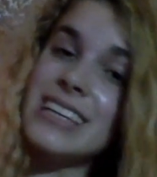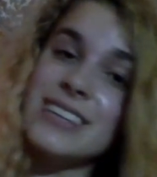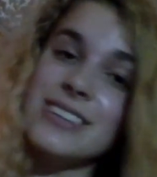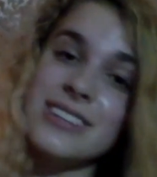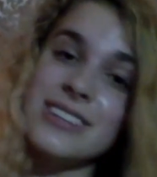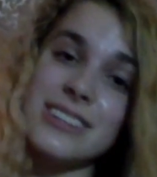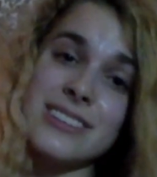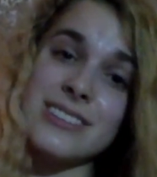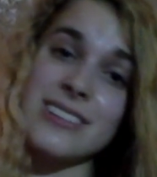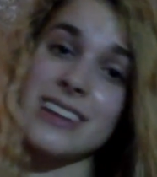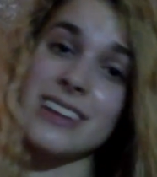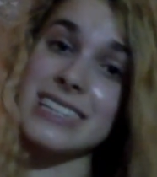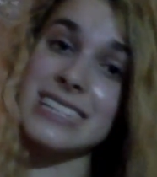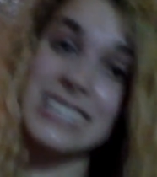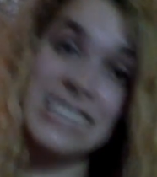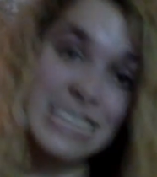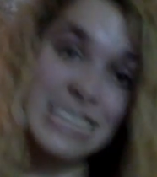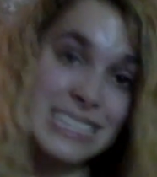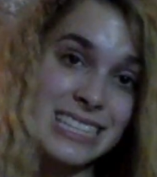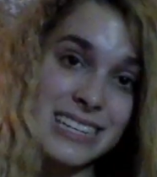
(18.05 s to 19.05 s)
You can use it on
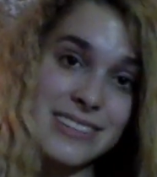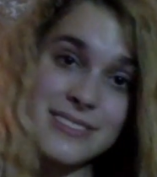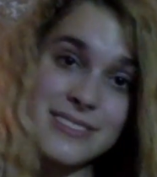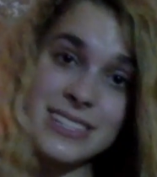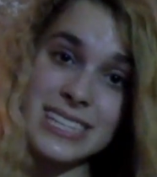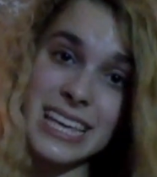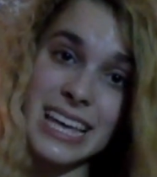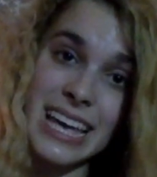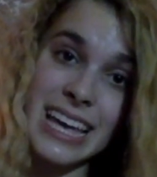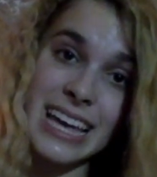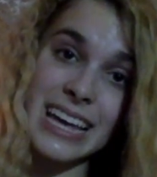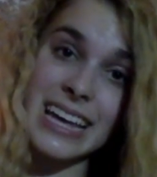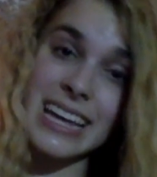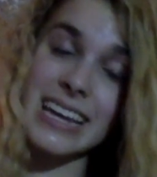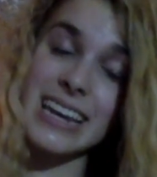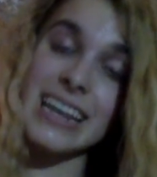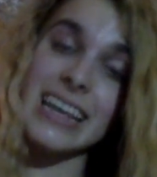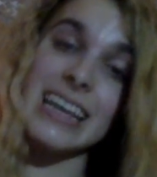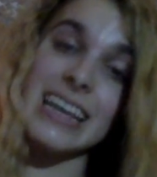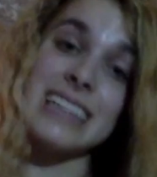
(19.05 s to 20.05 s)
sensitive
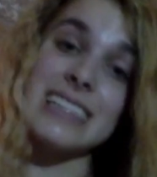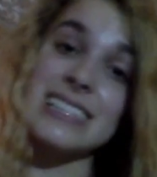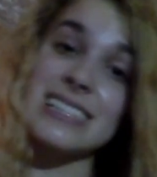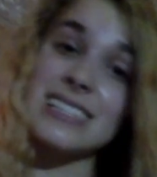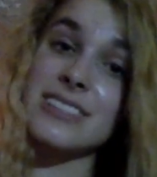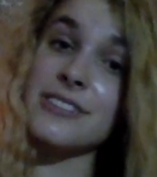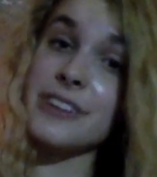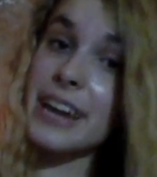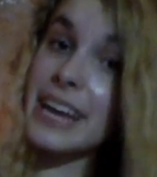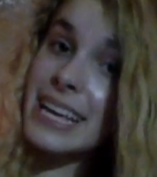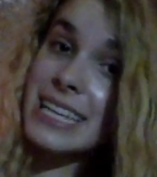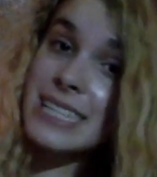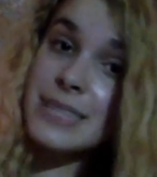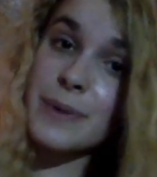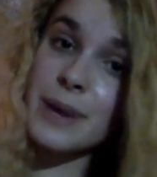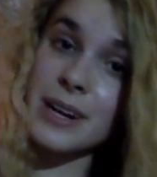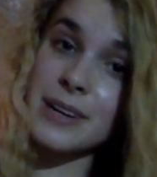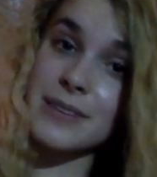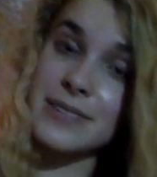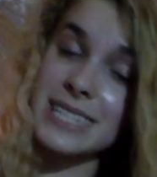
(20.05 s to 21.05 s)
skin. It's great
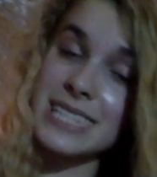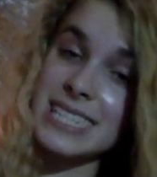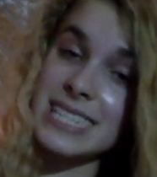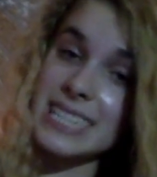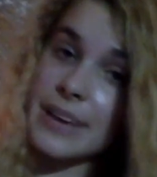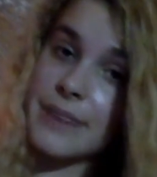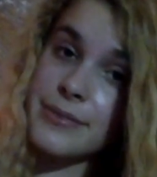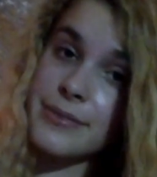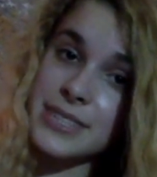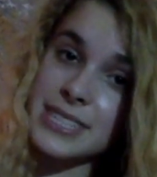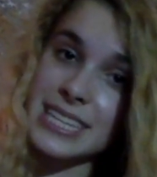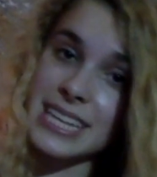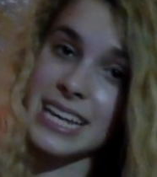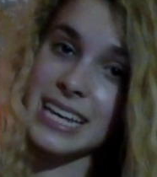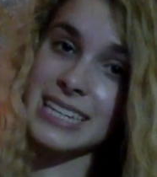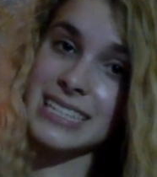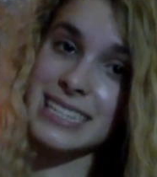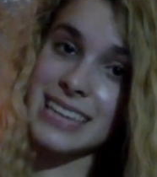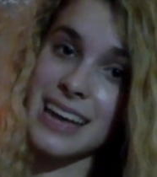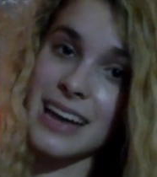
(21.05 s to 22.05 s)
as part of a shave
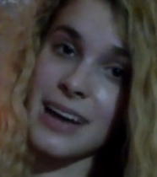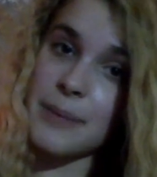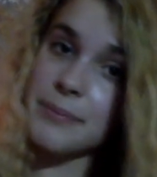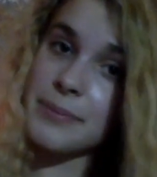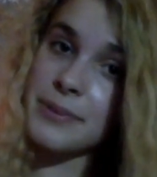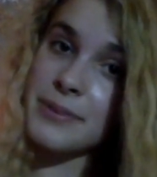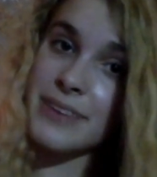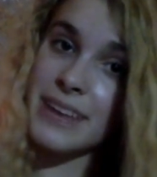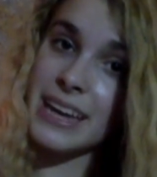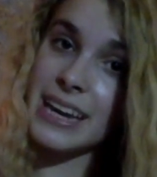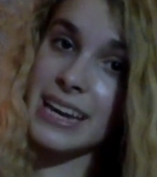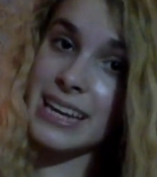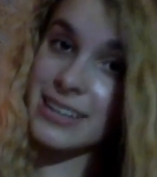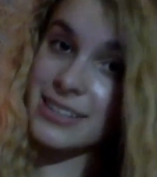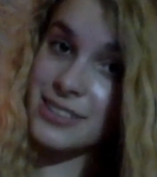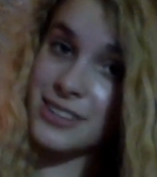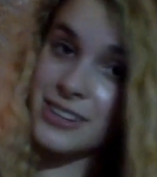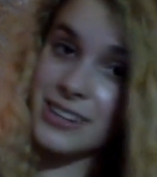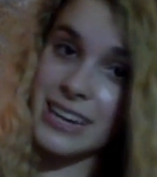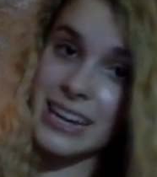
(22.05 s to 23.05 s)
routine to help prevent
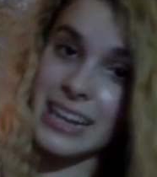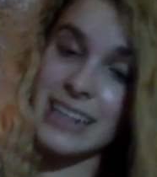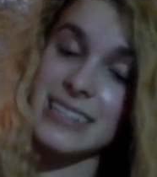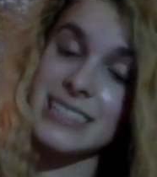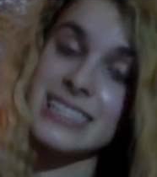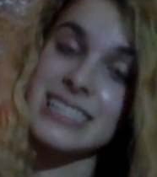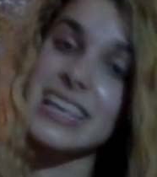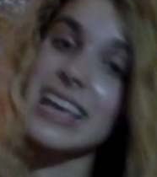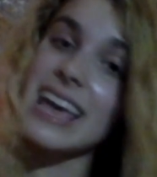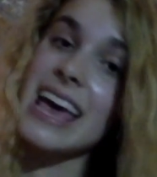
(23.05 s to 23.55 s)
ingrown hairs.